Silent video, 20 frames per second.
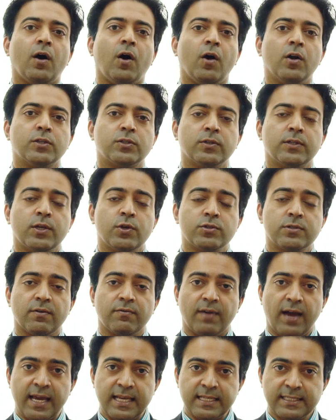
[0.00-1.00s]
Also, the use
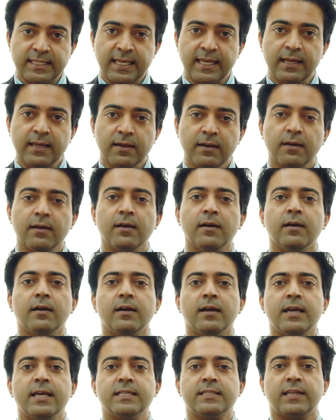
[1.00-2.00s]
of icing
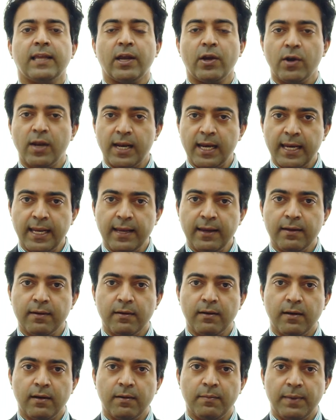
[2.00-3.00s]
is
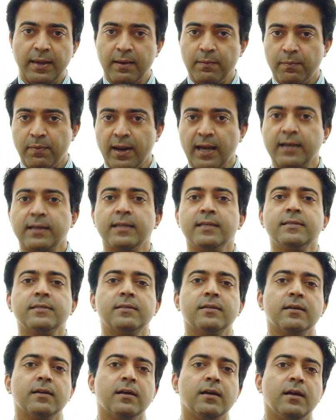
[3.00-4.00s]
regularly uh, being
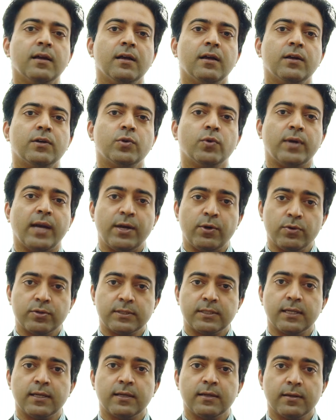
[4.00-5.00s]
practiced to
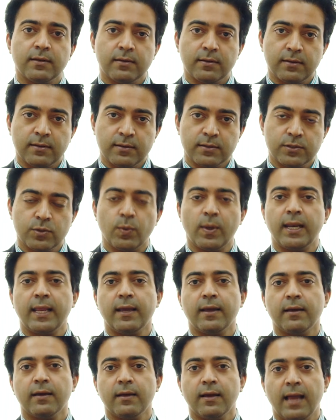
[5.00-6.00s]
reduce the
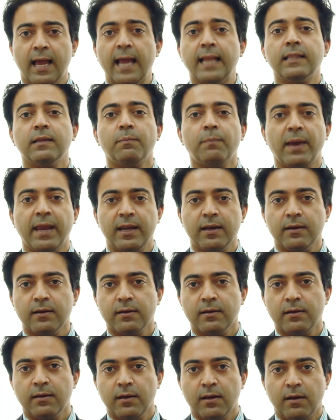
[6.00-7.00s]
swelling and the pain
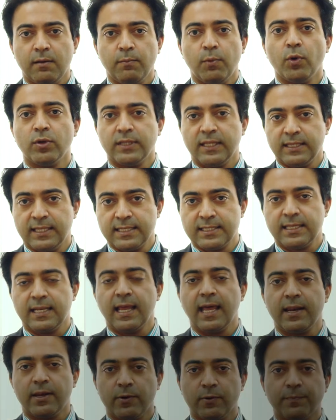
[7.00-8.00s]
both in this
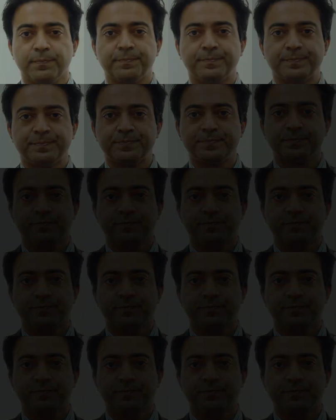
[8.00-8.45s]
scenario.